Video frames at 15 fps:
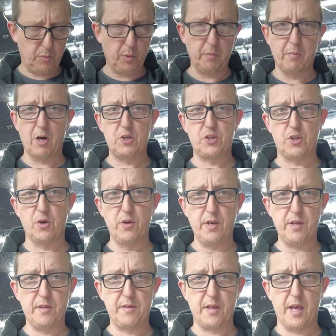between March
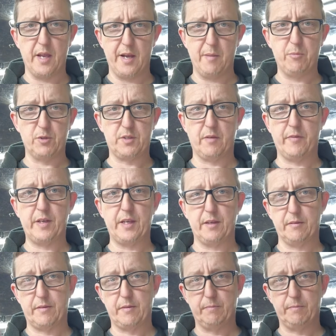30th and April 17th.